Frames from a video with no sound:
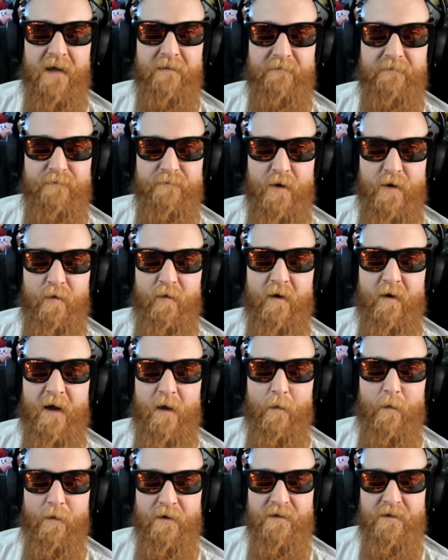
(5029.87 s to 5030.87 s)
trailer, I
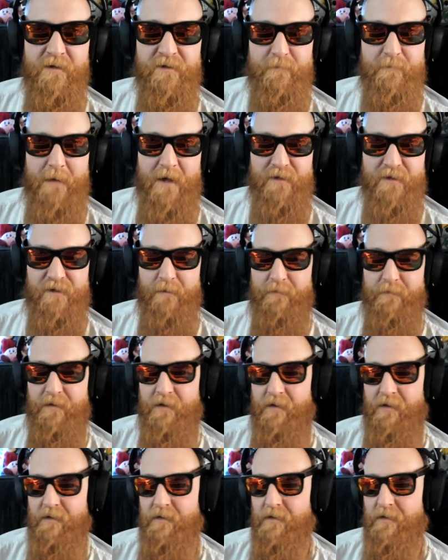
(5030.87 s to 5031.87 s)
wanted to smash something.
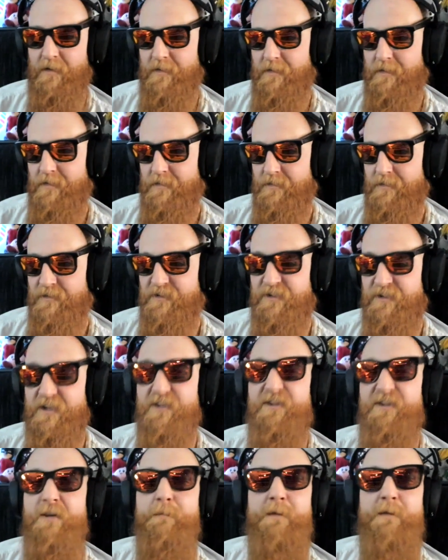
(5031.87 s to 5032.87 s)

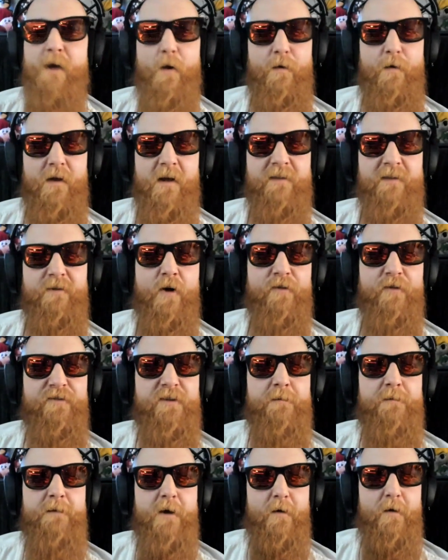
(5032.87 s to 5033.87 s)
symbiote. Yeah. It's called
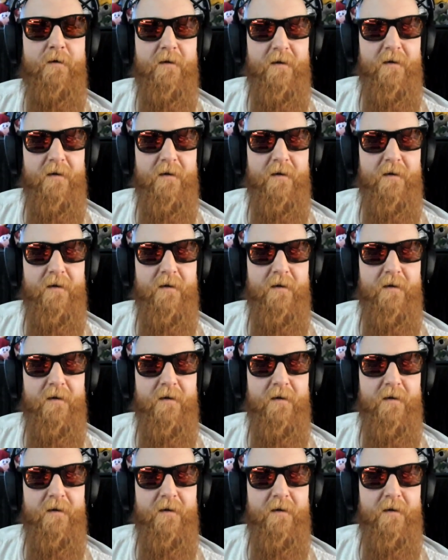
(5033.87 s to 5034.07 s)
symbiote.